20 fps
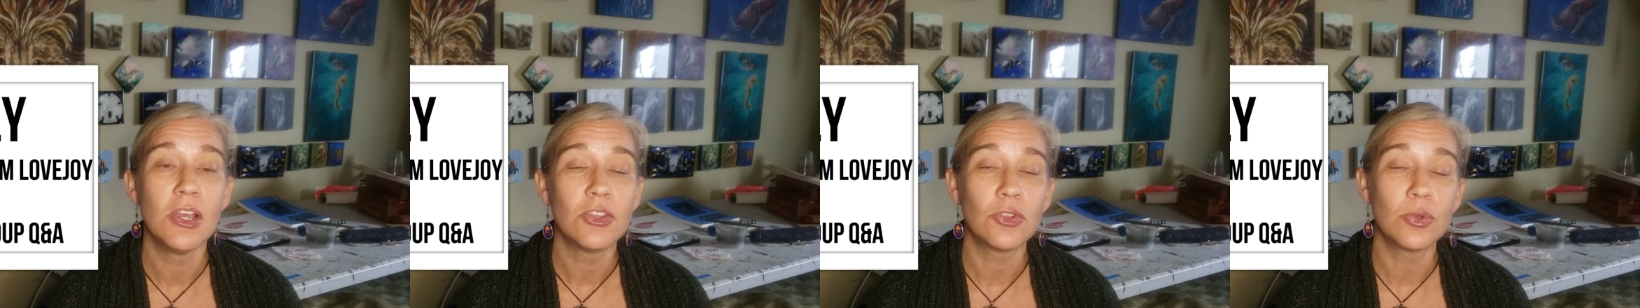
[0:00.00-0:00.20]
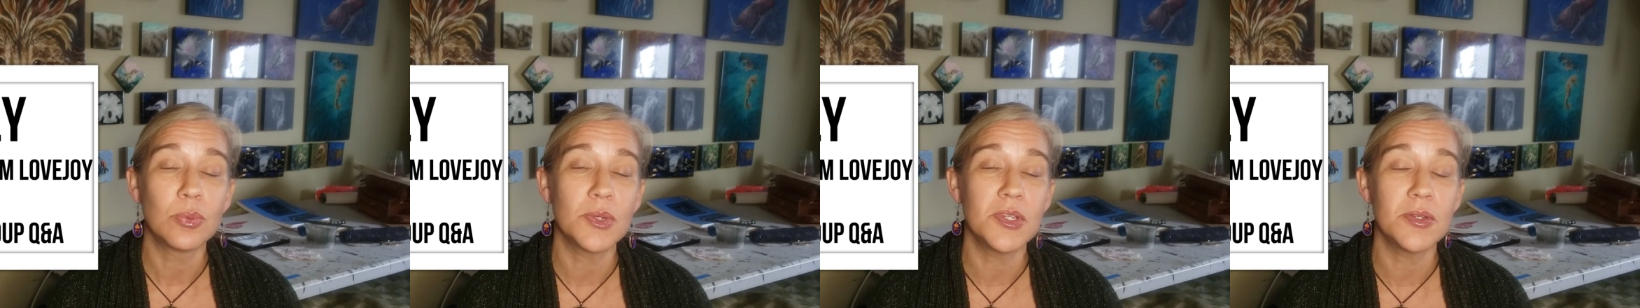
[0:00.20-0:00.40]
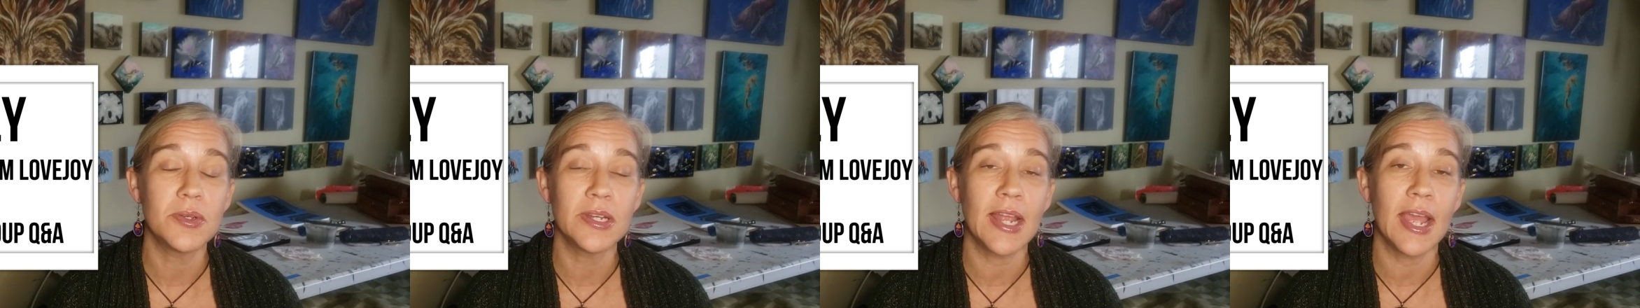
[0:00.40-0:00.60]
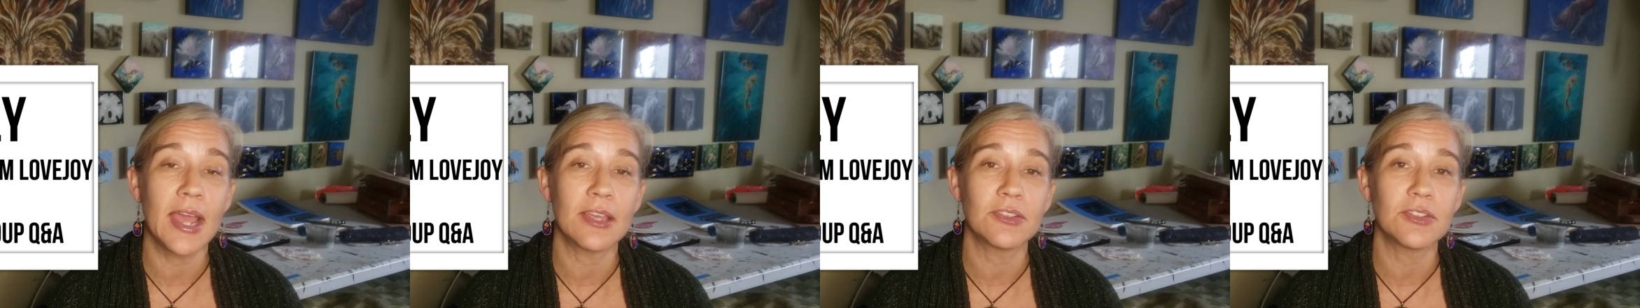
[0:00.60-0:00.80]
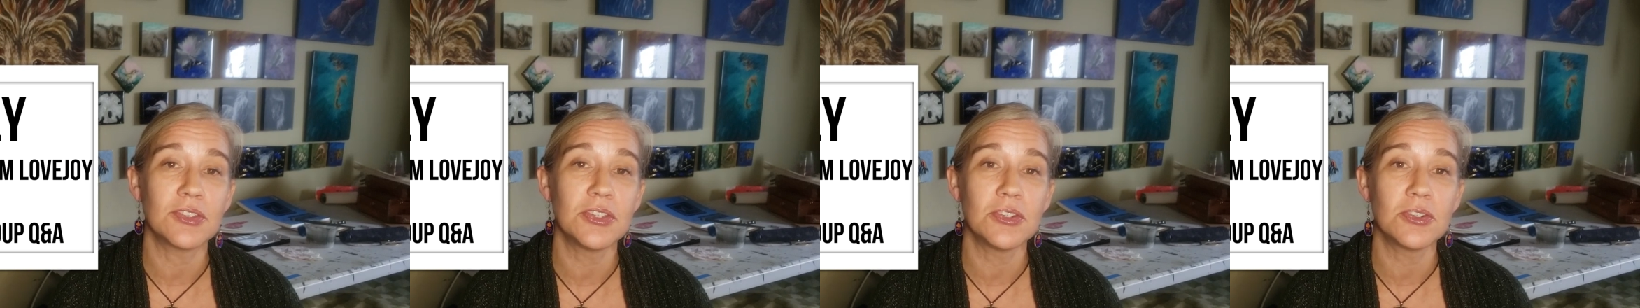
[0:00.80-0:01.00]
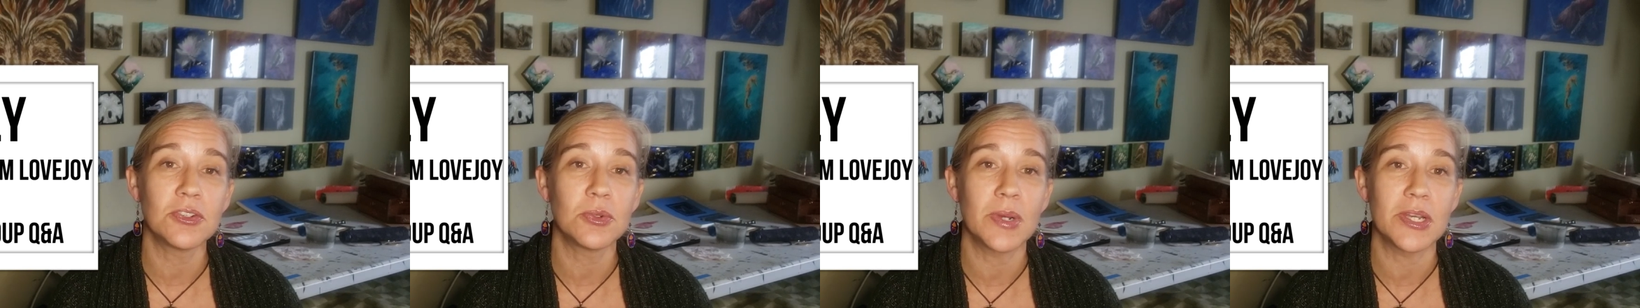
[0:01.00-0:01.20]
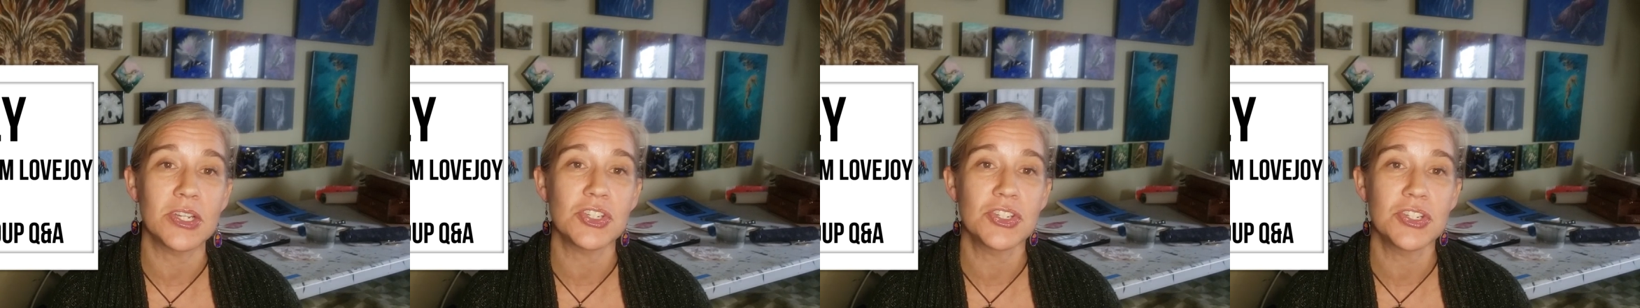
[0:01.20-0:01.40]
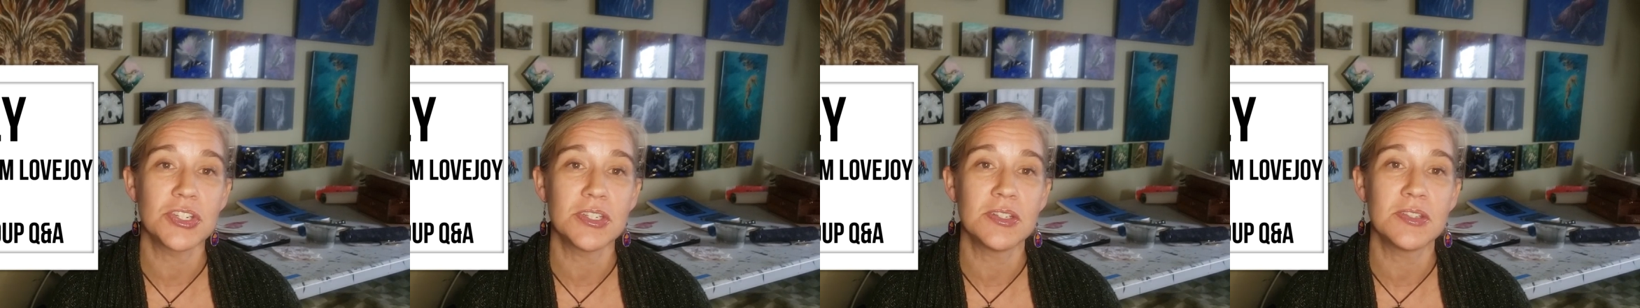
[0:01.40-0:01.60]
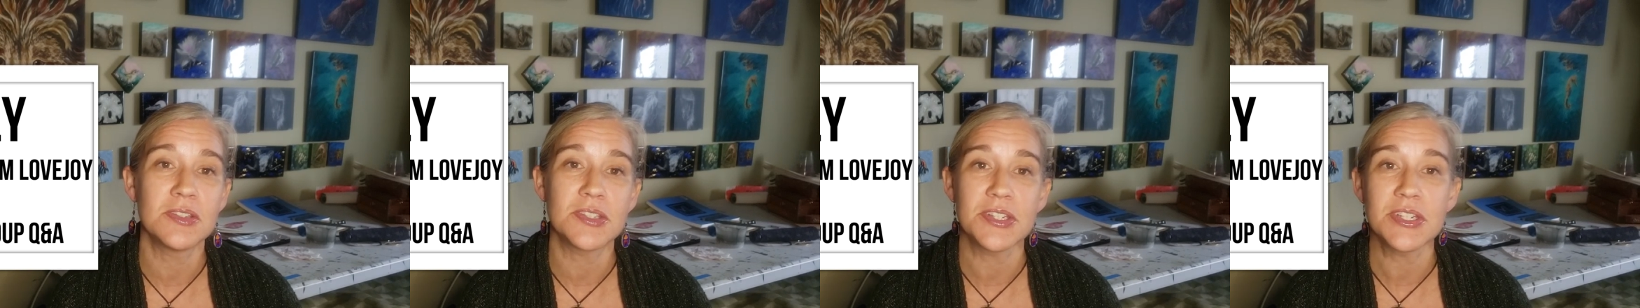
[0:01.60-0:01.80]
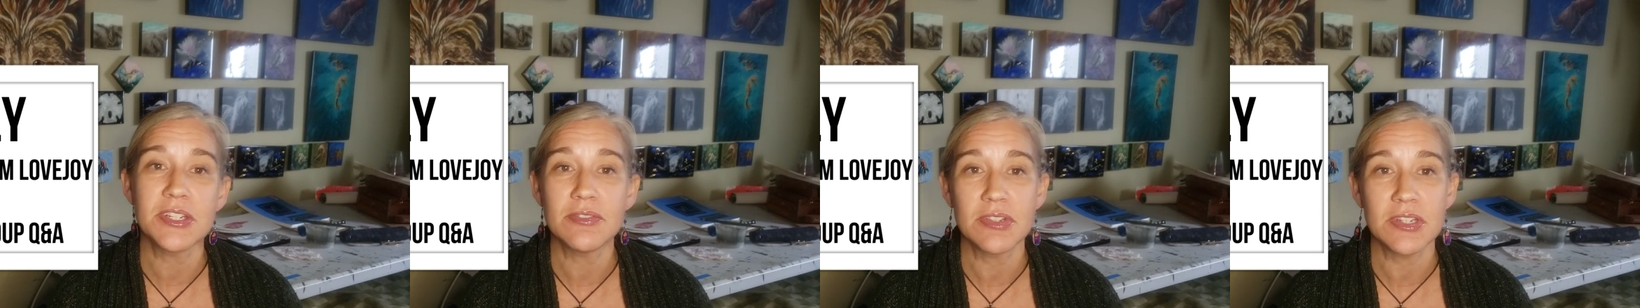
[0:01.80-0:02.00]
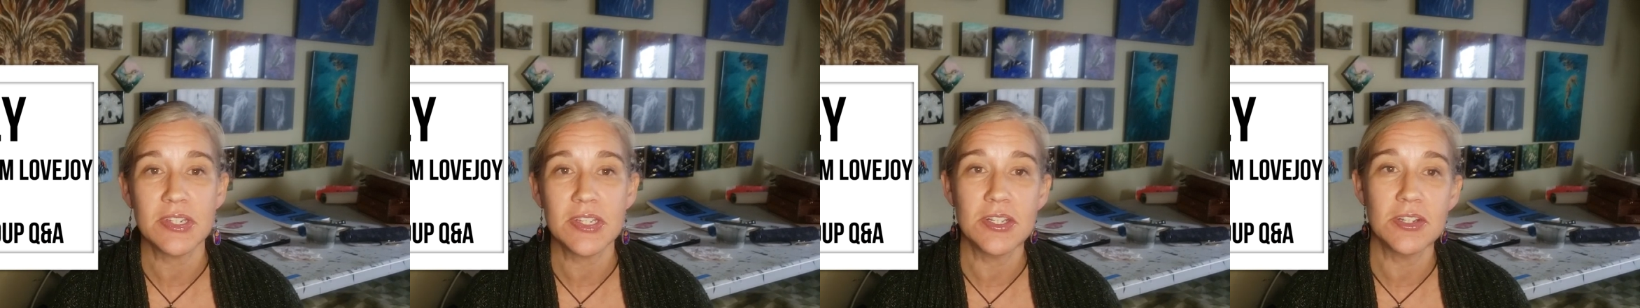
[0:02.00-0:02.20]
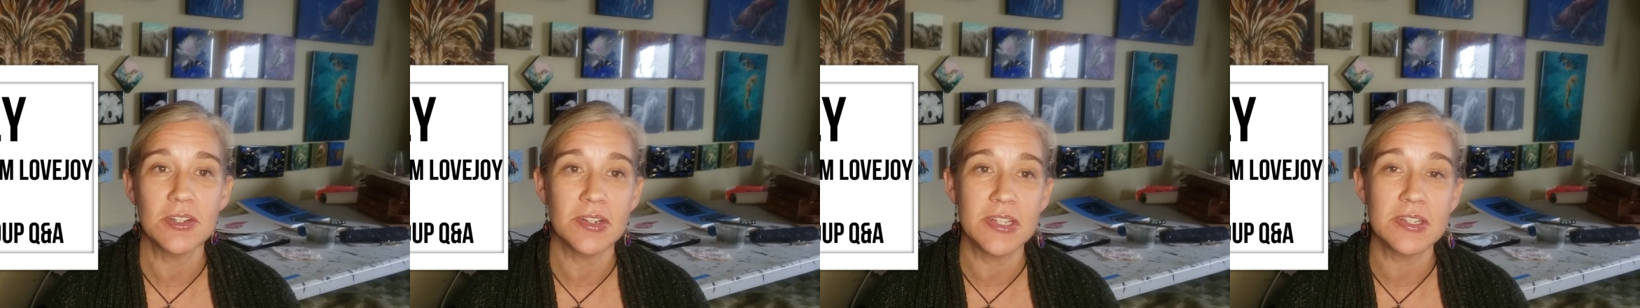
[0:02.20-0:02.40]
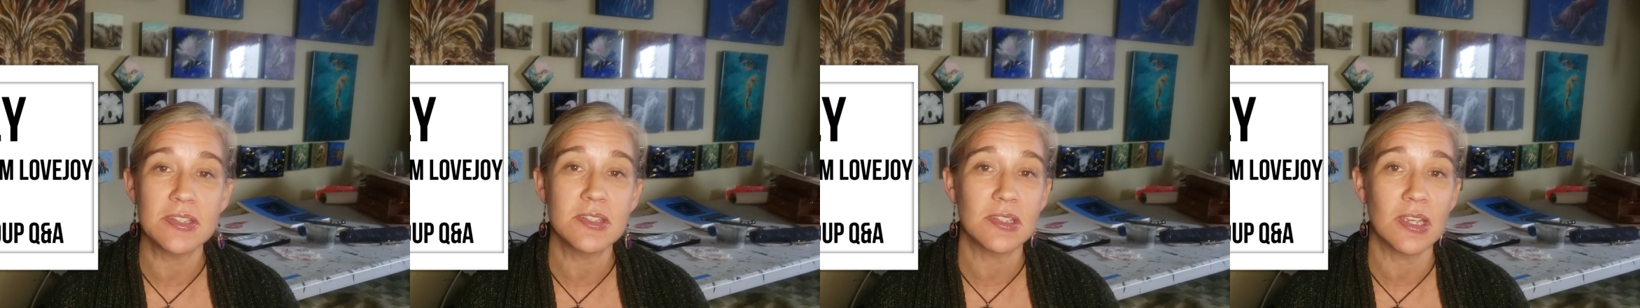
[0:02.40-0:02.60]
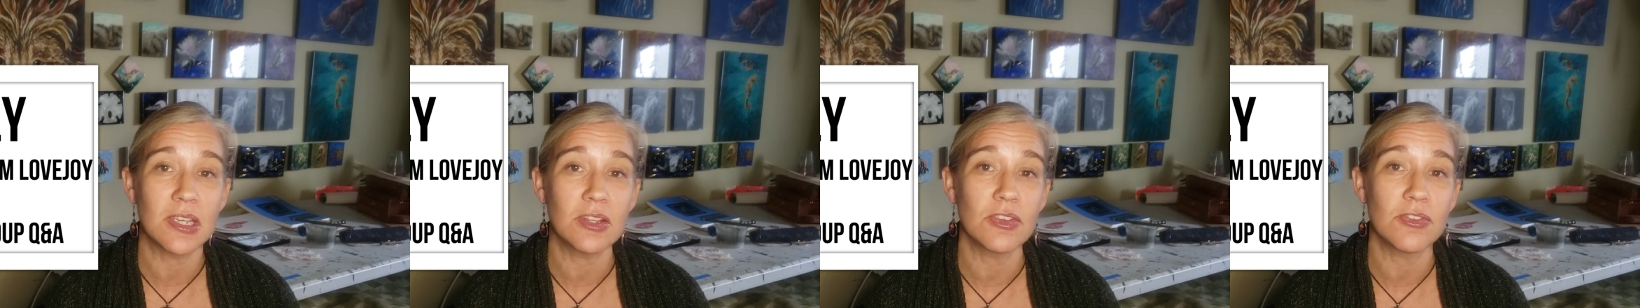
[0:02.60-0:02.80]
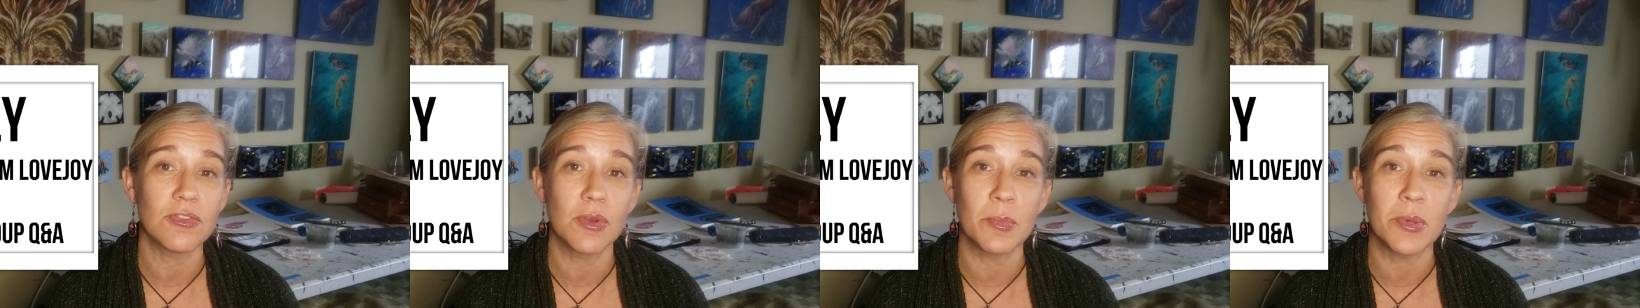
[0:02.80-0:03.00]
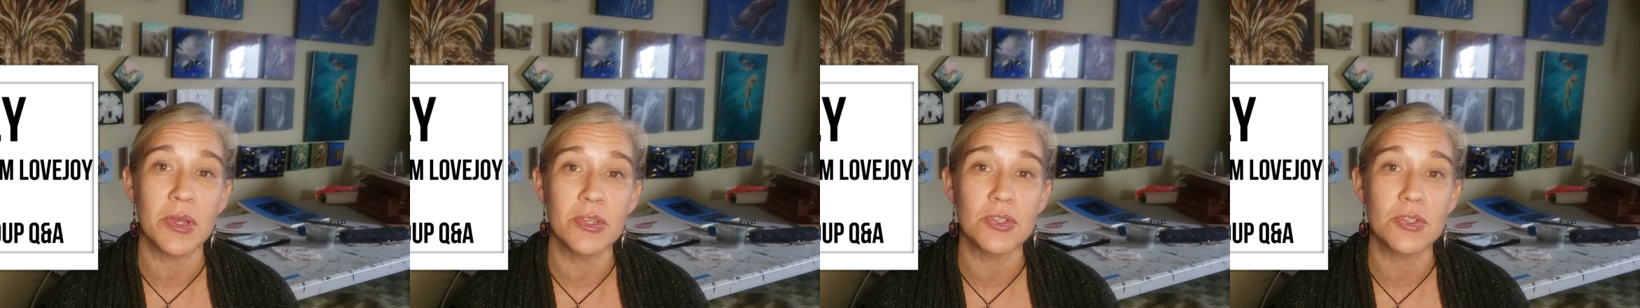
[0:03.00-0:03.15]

to where you can ask your questions and even hear insights from